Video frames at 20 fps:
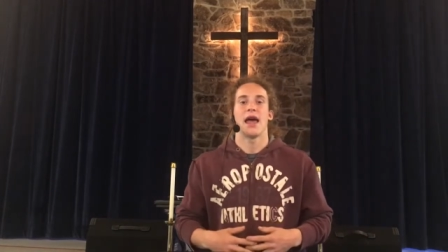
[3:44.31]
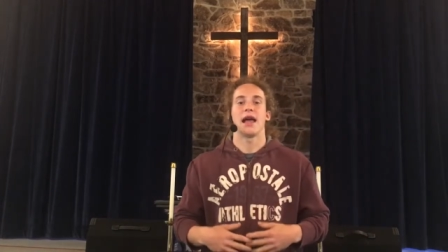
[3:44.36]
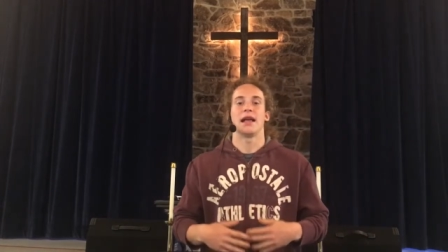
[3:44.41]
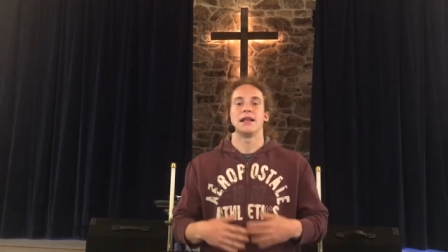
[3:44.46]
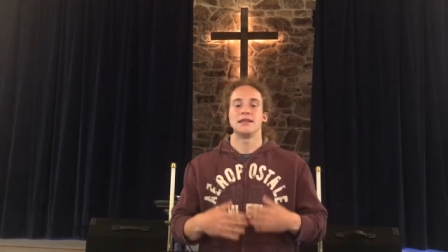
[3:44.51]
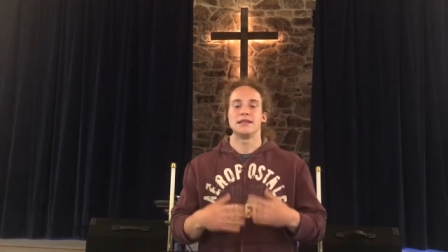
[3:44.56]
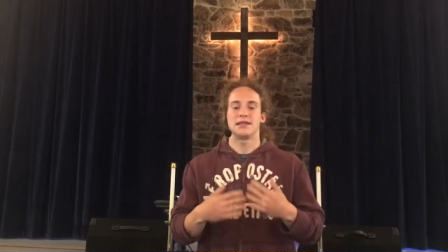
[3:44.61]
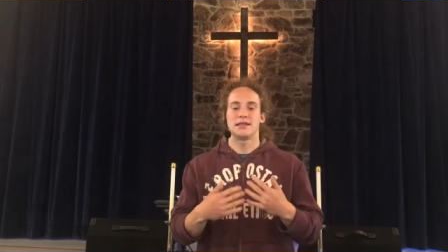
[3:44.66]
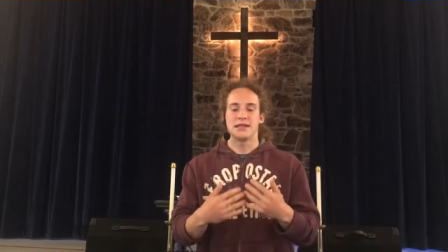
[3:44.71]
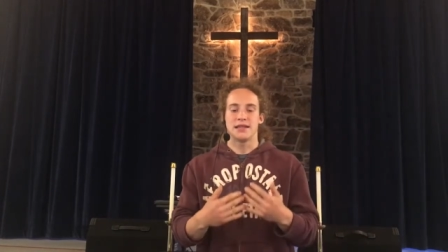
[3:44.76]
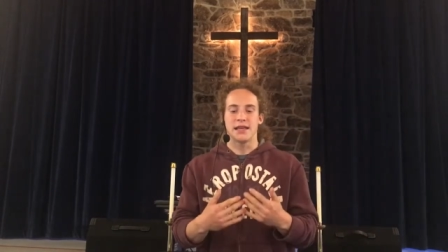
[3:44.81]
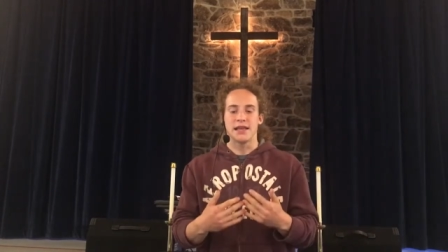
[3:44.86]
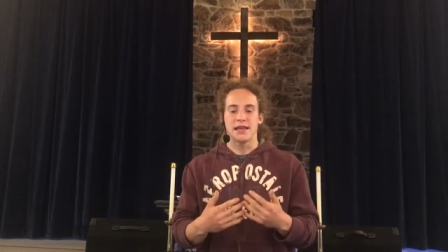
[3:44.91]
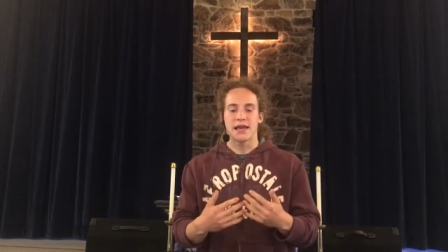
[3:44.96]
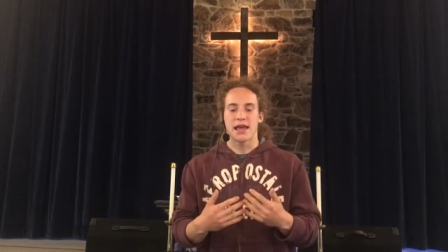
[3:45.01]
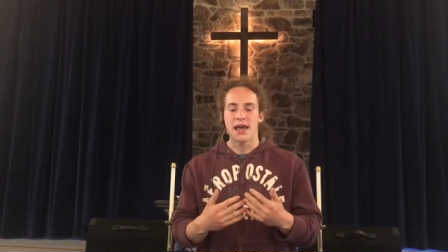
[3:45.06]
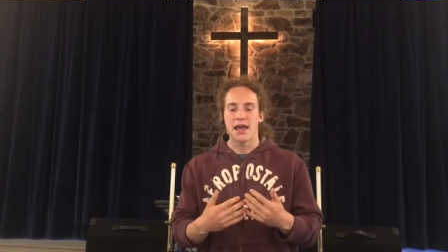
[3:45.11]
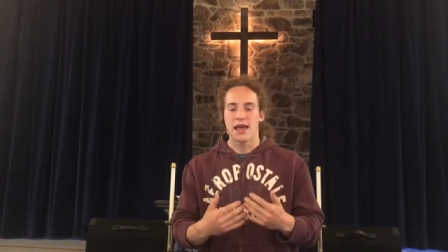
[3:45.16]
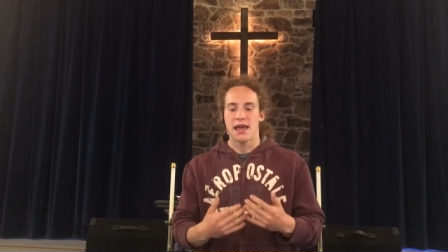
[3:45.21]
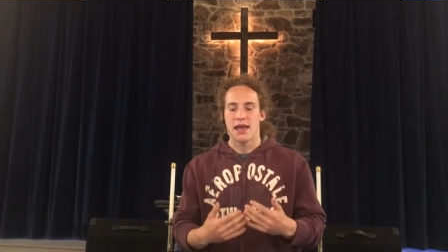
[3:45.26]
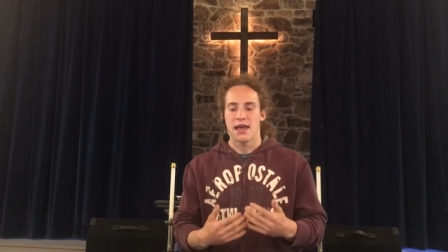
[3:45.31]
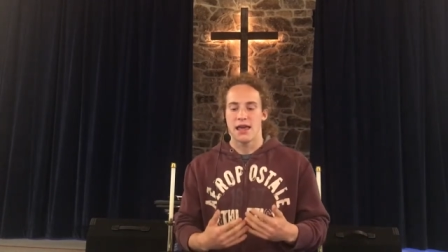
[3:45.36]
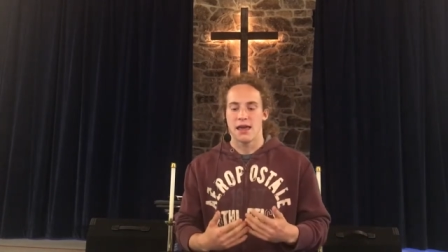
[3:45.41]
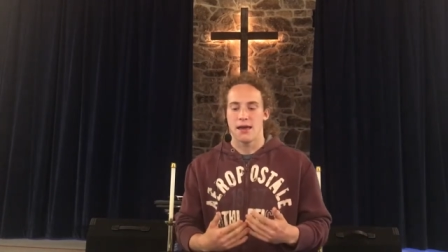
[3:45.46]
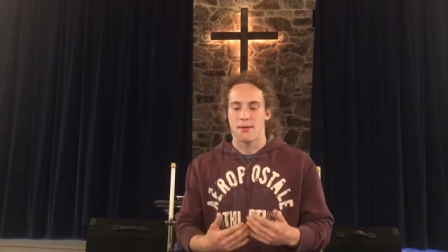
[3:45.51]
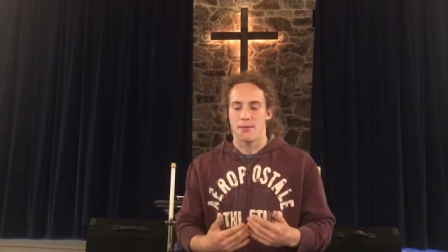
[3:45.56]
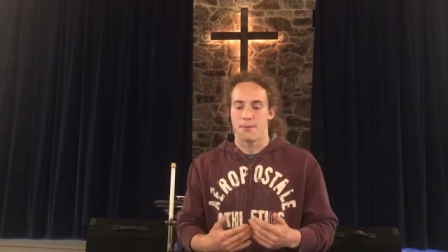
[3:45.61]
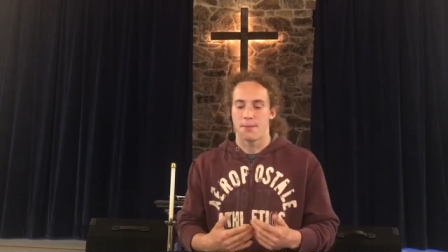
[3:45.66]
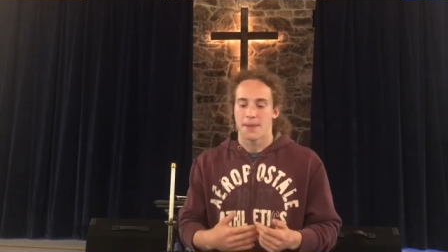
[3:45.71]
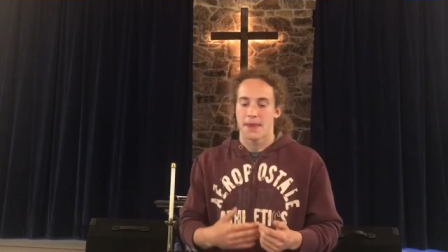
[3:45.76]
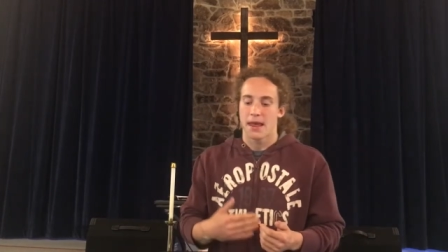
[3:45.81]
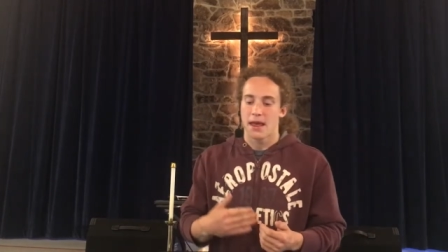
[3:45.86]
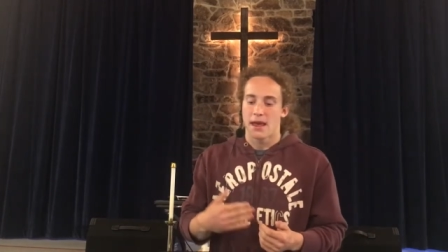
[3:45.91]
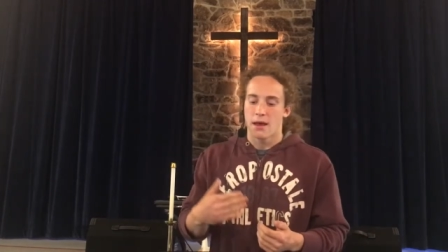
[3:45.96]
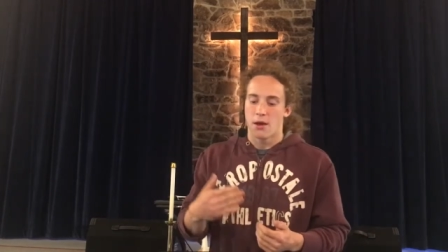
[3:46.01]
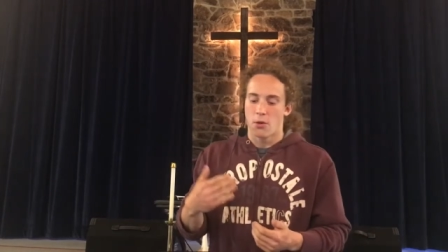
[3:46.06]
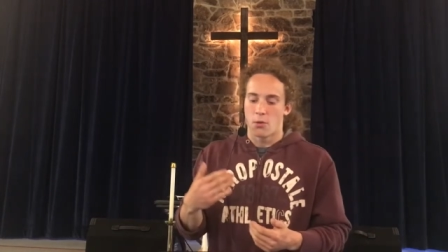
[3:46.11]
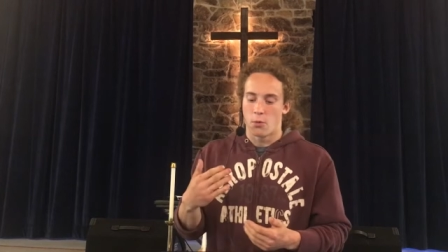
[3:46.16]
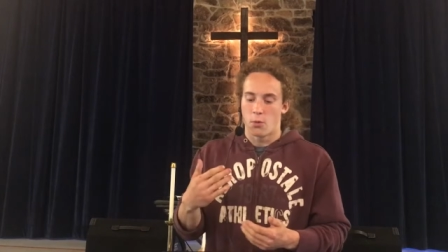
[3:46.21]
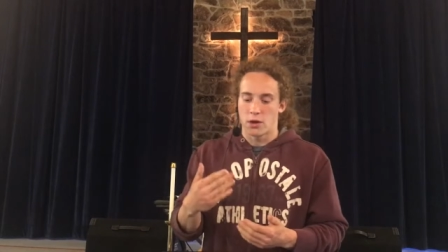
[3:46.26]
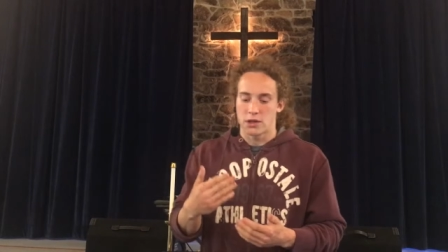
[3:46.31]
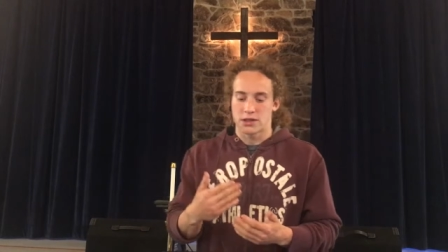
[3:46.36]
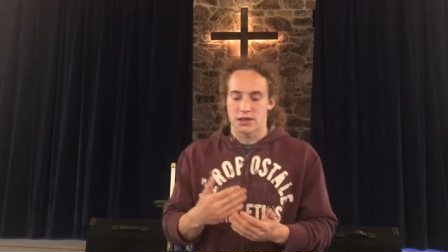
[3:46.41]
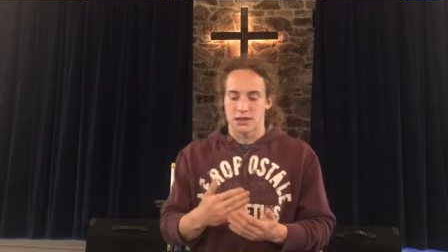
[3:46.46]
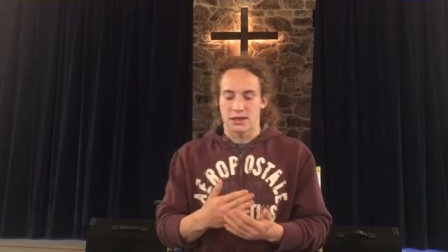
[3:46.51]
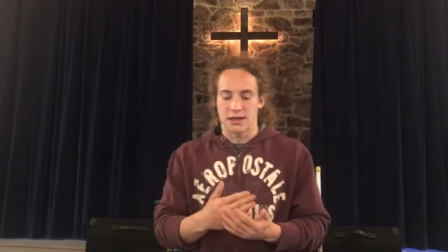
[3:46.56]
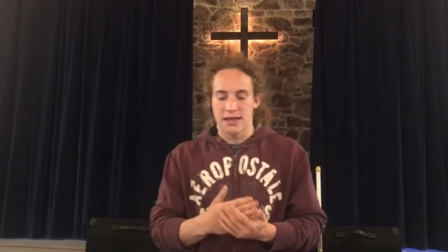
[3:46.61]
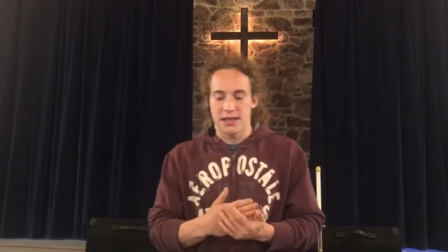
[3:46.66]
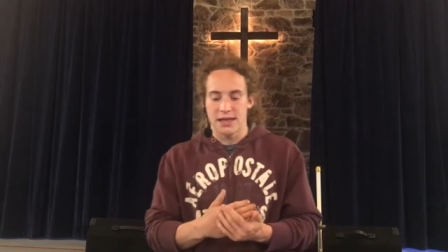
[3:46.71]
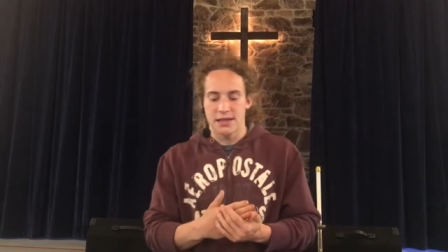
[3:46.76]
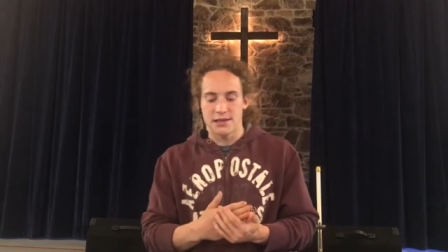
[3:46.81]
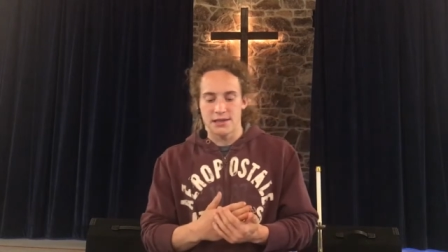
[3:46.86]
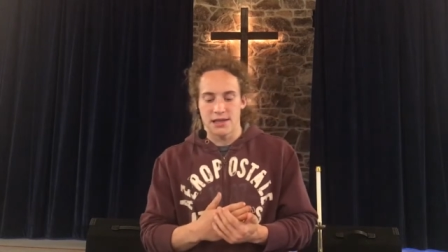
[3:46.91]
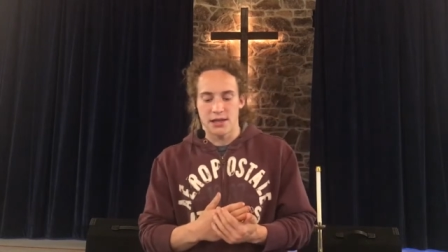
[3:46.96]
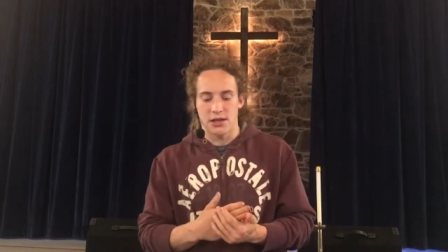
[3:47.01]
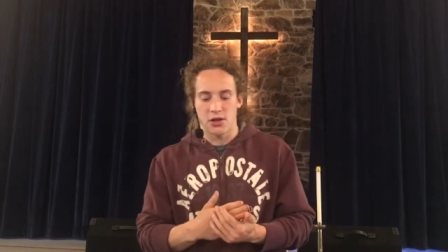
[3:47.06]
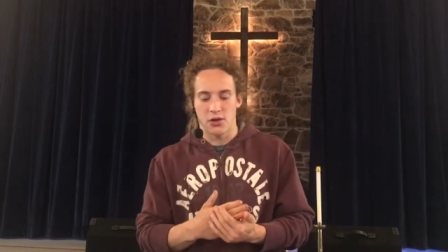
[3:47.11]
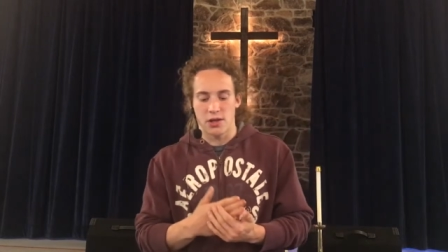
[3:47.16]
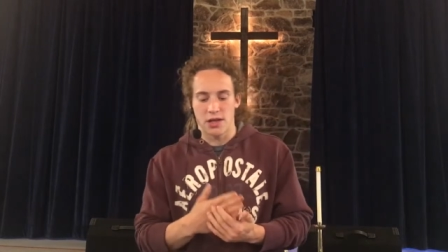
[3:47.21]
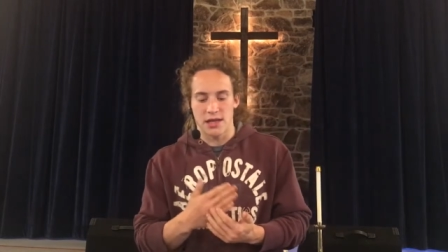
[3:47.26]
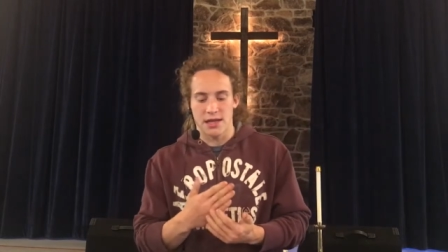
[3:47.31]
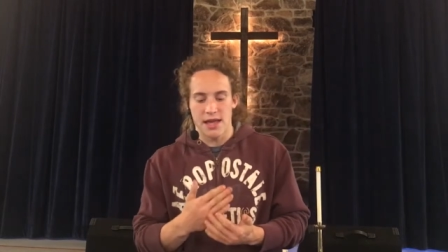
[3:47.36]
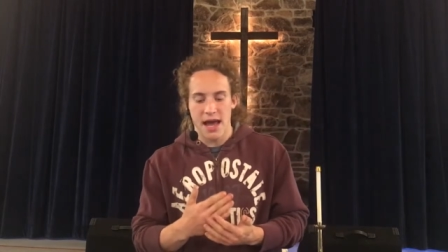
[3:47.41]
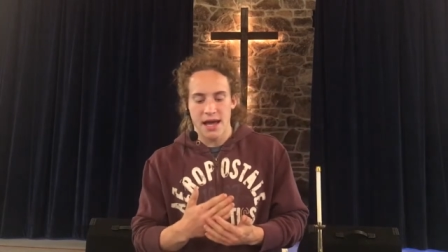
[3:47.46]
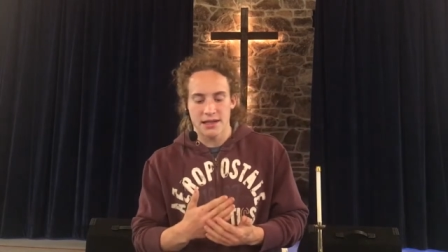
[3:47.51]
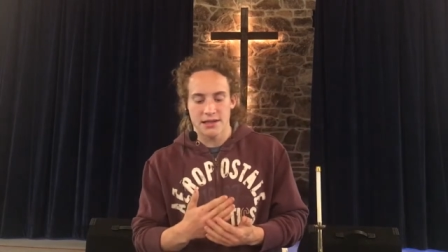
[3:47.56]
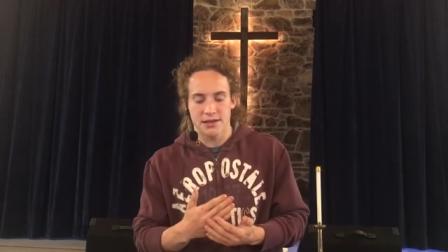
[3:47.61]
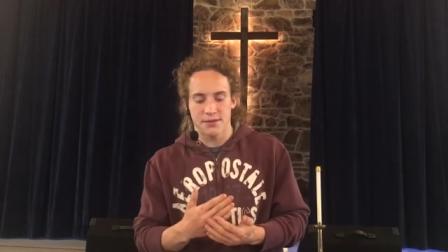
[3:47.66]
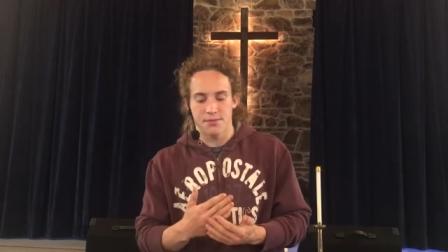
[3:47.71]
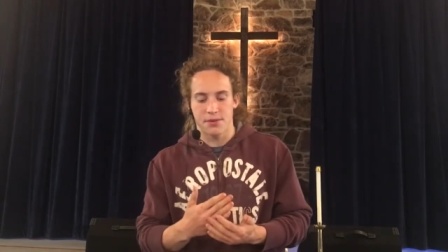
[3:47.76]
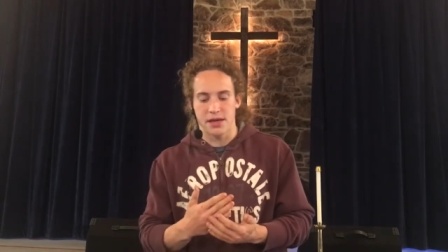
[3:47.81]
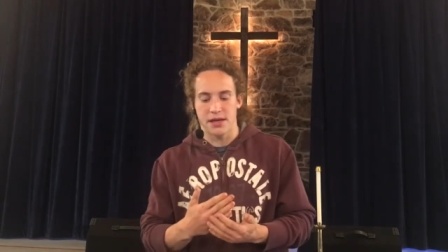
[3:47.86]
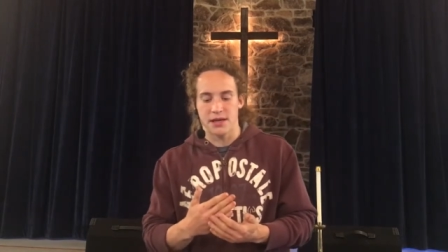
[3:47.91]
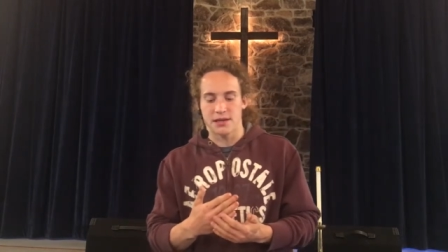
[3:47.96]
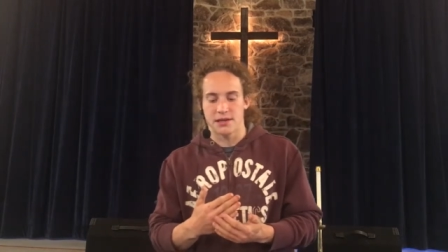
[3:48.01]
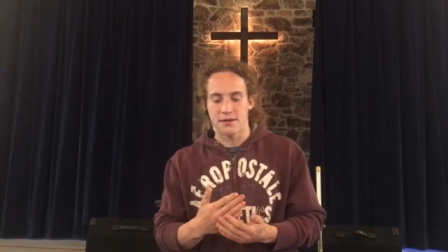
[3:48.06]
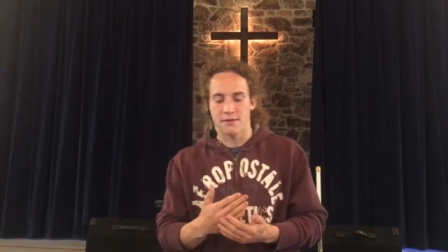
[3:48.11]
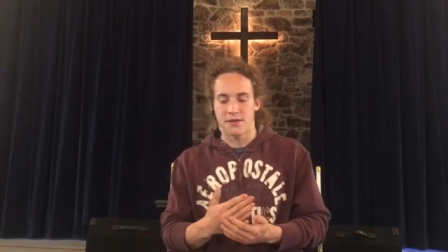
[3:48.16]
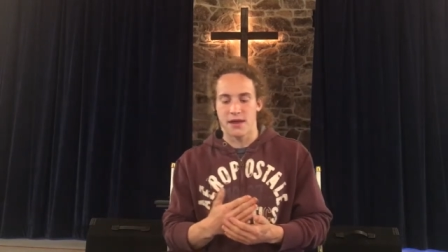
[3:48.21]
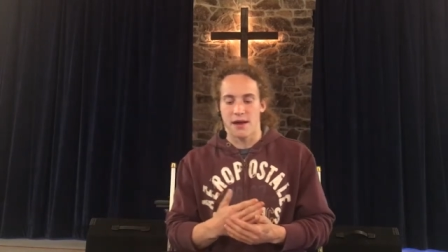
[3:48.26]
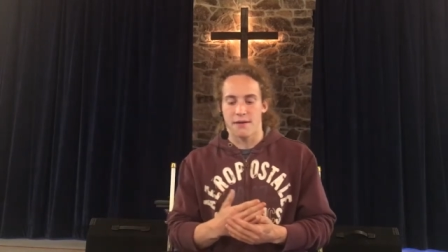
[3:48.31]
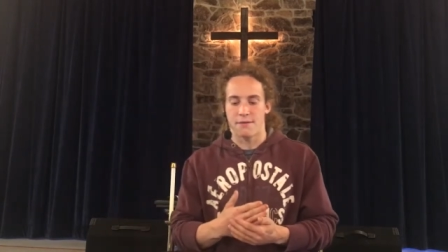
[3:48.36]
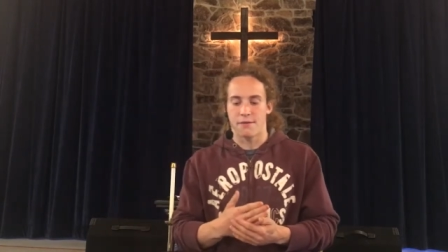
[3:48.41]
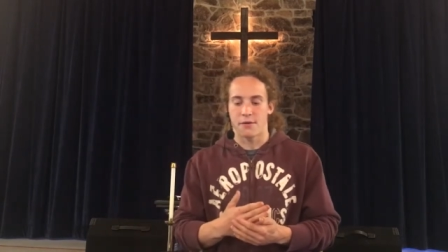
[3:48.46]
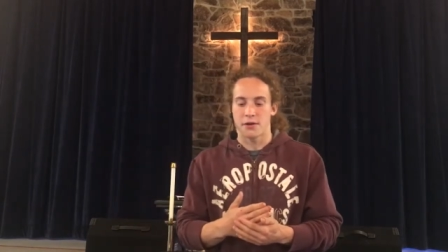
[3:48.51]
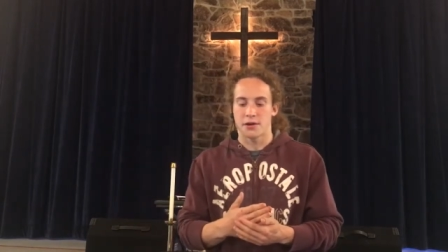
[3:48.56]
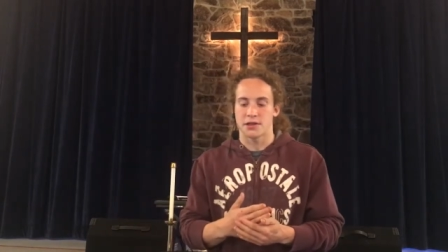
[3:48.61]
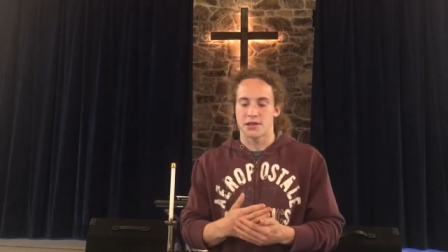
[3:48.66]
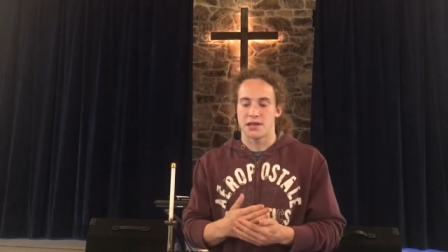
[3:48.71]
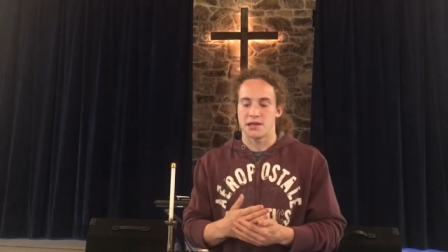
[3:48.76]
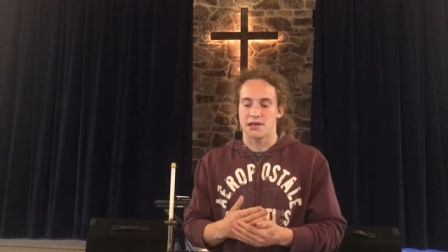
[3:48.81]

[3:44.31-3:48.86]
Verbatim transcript: and seek him which leads into the next piece of that verse.